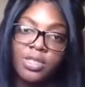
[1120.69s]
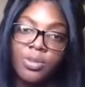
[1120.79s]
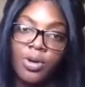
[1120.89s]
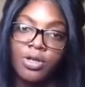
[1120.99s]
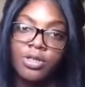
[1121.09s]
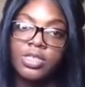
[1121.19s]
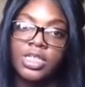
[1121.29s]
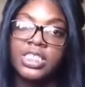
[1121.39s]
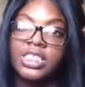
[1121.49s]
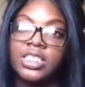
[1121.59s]
up part.
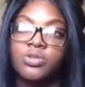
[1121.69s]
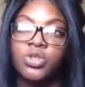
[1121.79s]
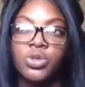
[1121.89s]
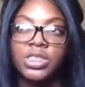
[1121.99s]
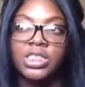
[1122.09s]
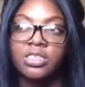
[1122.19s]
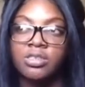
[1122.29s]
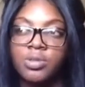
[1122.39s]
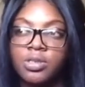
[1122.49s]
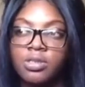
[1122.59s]
I think that was towards the end of the
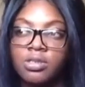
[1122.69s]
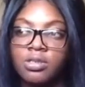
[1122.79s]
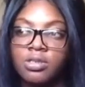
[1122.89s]
book,